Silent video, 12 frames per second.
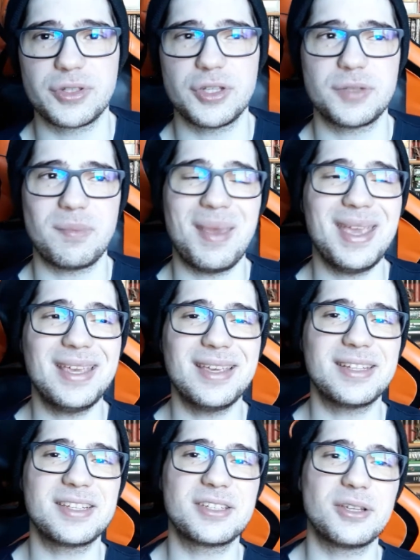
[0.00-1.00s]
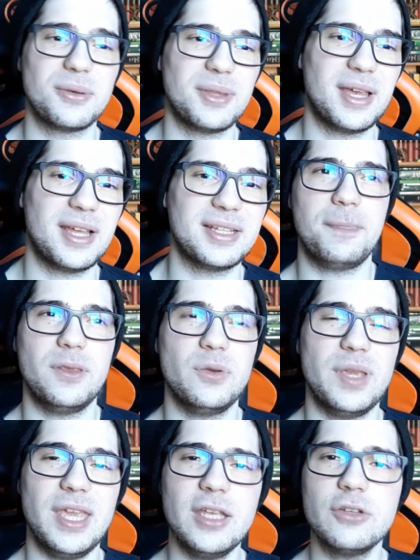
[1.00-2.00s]
Just make it so that you
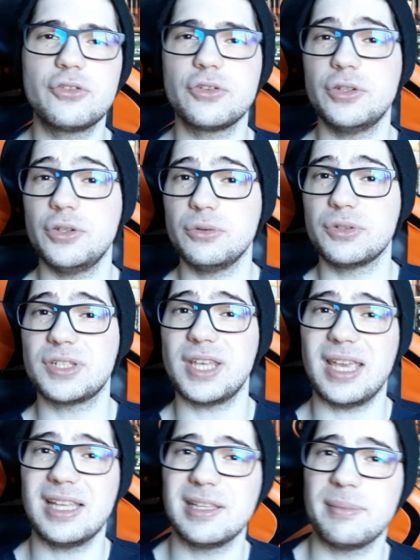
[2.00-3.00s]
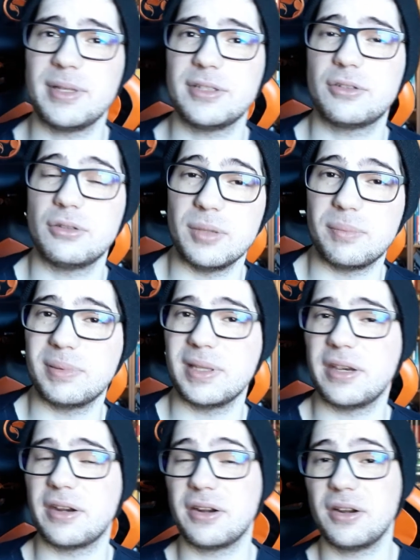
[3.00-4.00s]
introduce elements to the
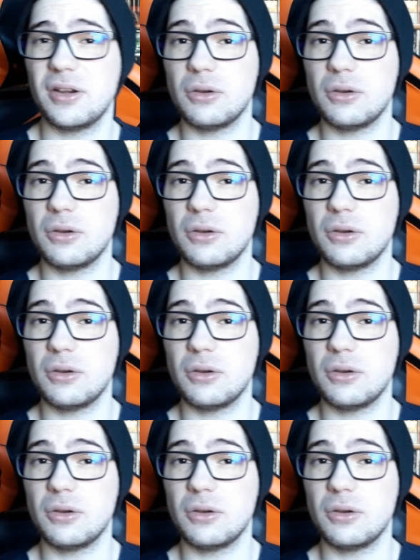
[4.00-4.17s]
player